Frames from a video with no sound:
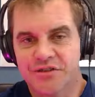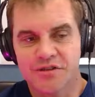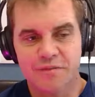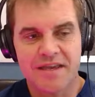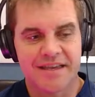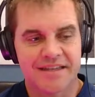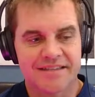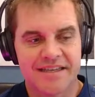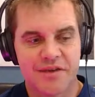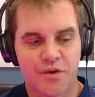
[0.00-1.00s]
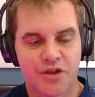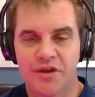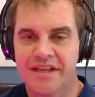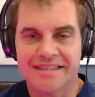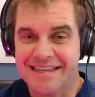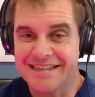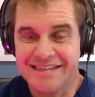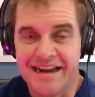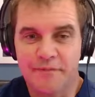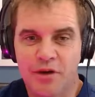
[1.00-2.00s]
to you speak and see what you do. Is
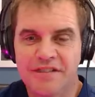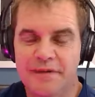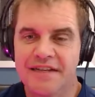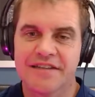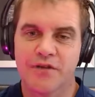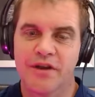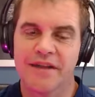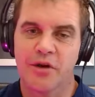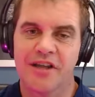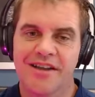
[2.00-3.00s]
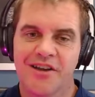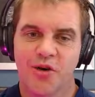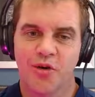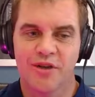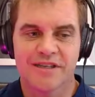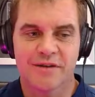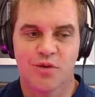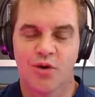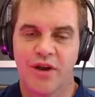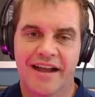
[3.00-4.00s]
that a possibility for anybody? Or is it
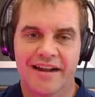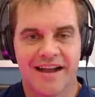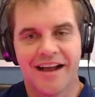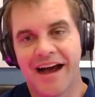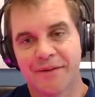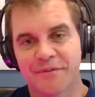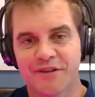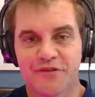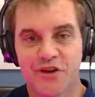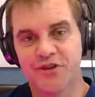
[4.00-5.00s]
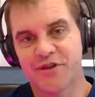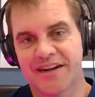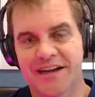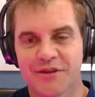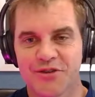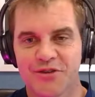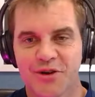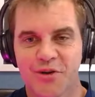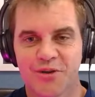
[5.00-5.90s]
more like, I'm going to phone you and come and do a course?